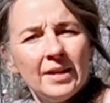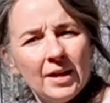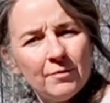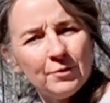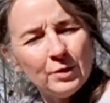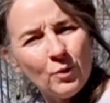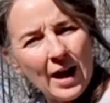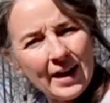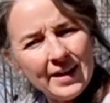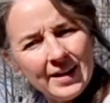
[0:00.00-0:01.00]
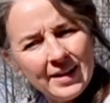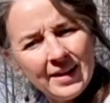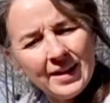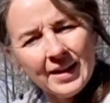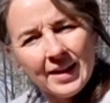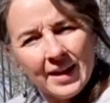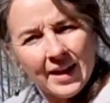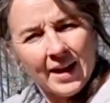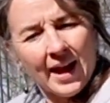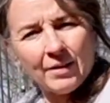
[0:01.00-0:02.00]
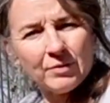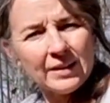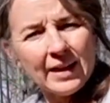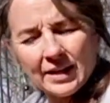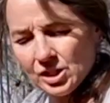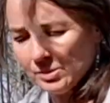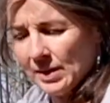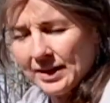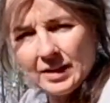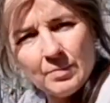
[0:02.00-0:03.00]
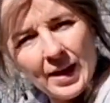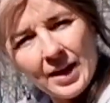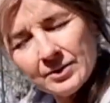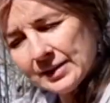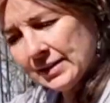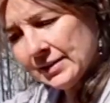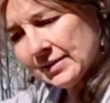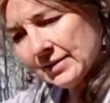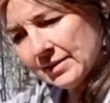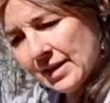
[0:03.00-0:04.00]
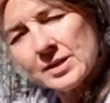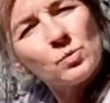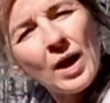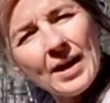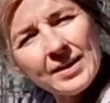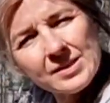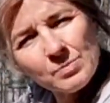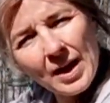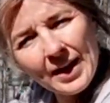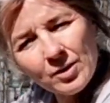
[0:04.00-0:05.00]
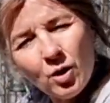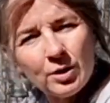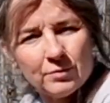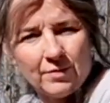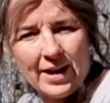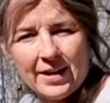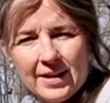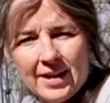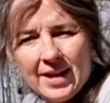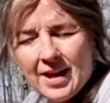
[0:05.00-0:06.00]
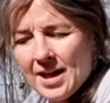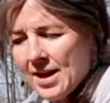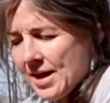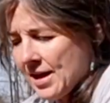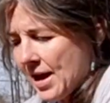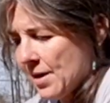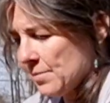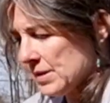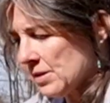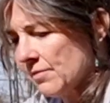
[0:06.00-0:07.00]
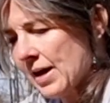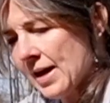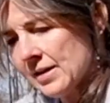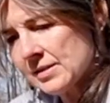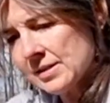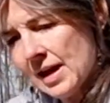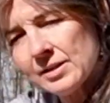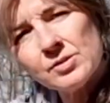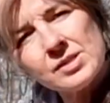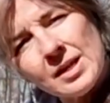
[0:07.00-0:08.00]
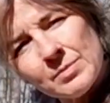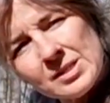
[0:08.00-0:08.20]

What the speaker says: 1 foot wide, and really I just make it about as wide as my garden rake. So I've got it, I loosened up the